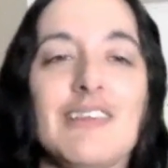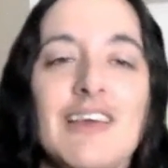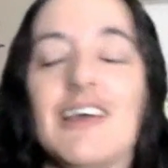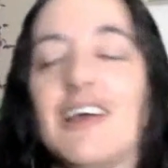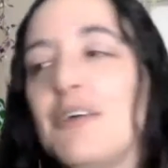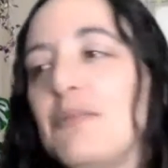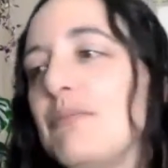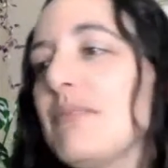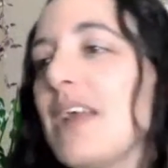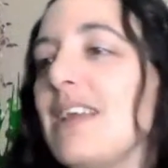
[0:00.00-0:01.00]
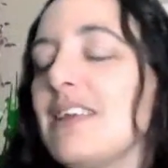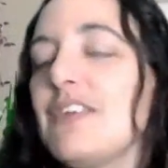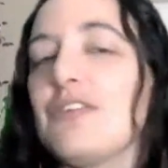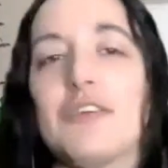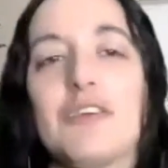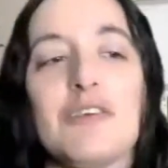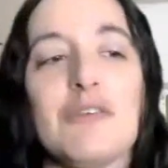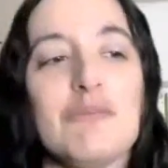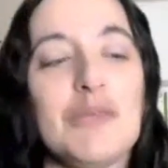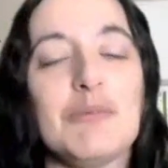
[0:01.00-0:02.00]
at least for
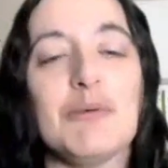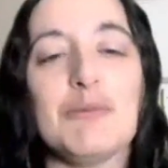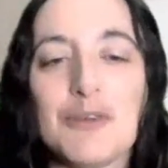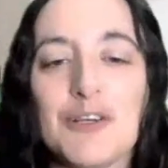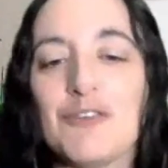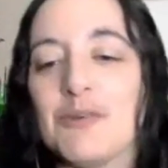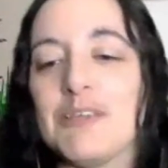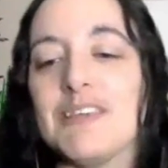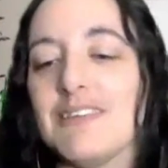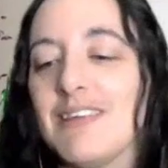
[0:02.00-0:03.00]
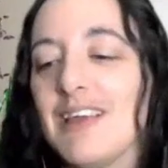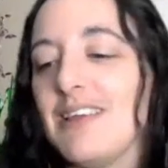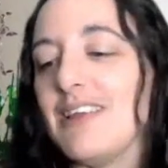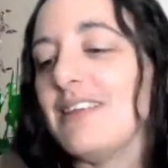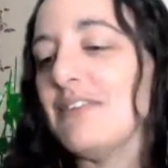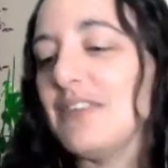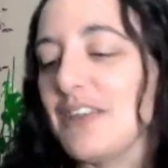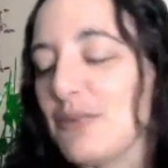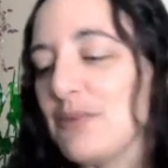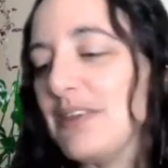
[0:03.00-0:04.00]
people born as women and living
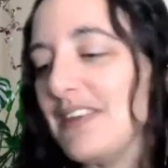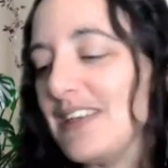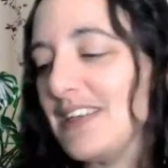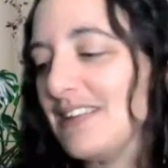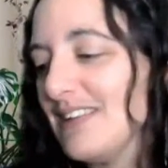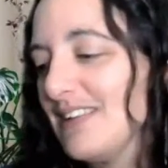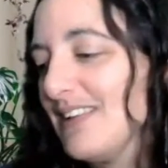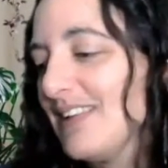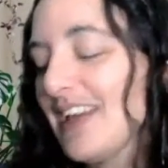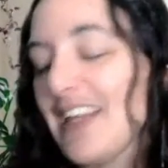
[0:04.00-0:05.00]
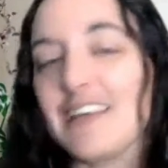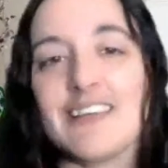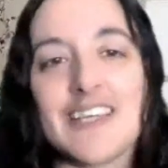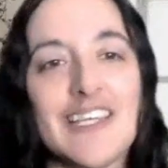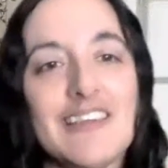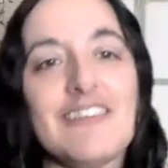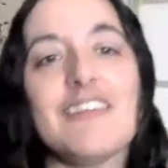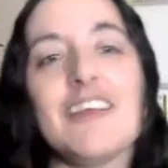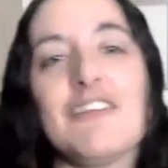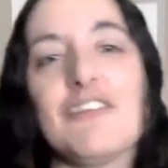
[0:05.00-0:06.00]
as women, kind of clickiness
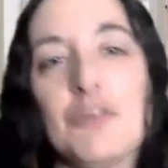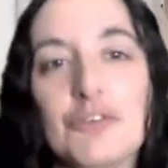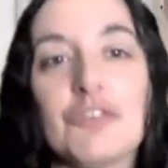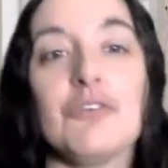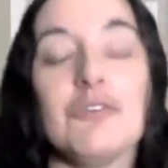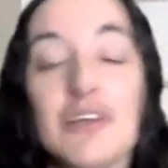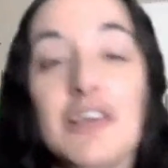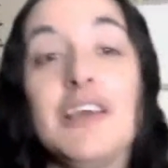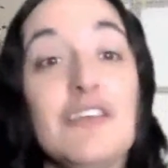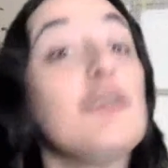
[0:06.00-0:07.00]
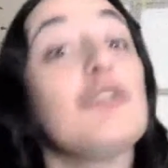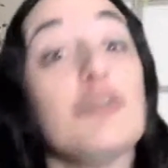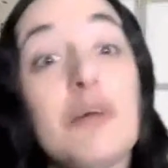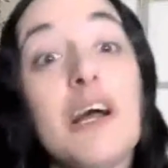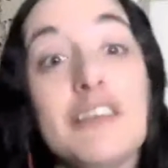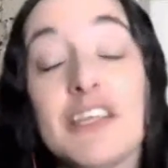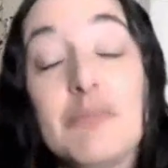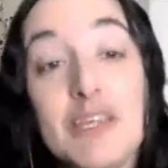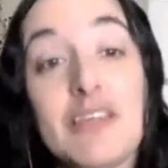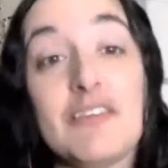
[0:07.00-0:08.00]
and social bonding
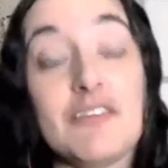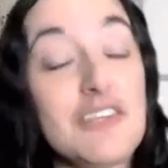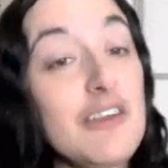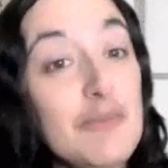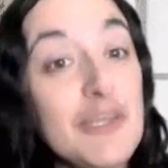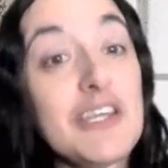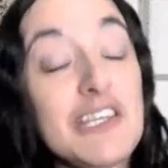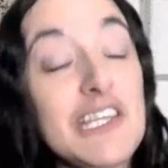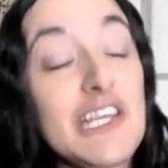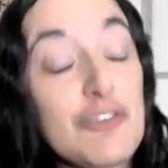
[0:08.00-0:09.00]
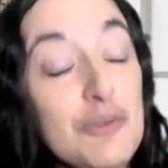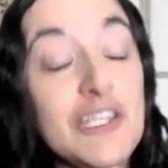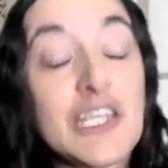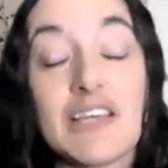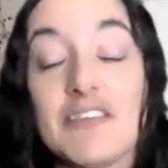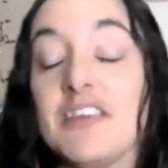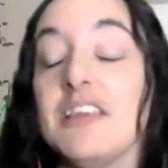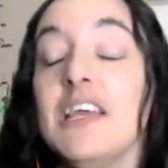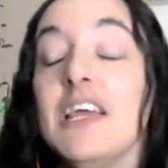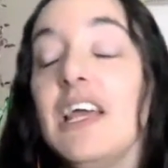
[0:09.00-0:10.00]
piece of being a teenager really kicks in.
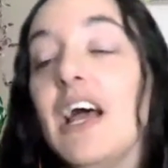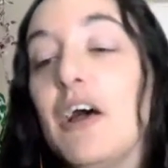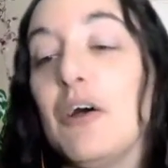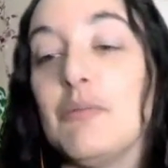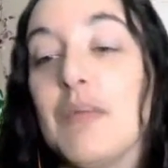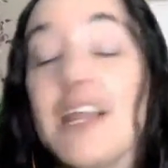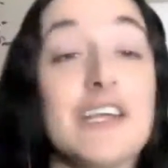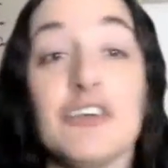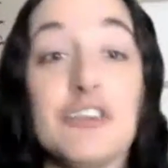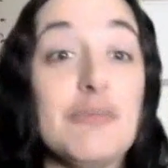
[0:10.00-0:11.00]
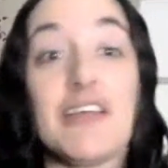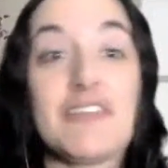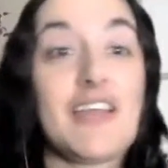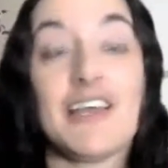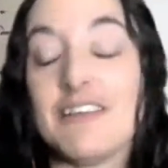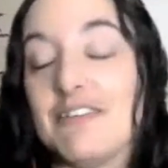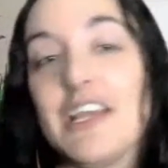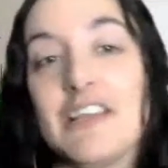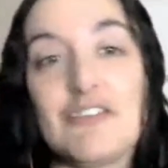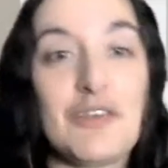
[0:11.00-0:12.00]
And I couldn't mask that,
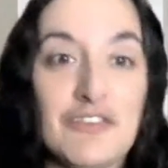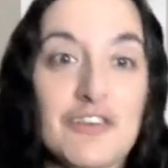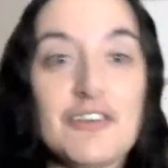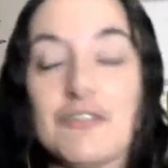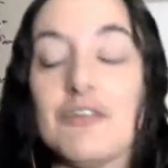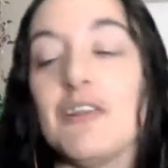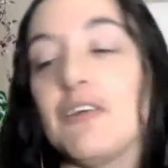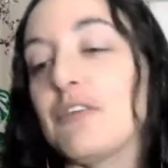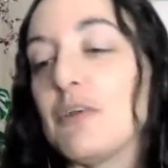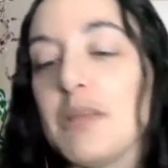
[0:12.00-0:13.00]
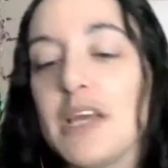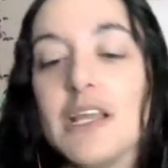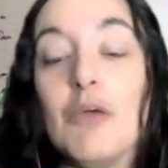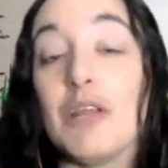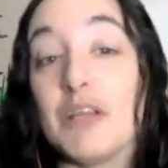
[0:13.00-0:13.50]
right? And so I started to fall over. But when I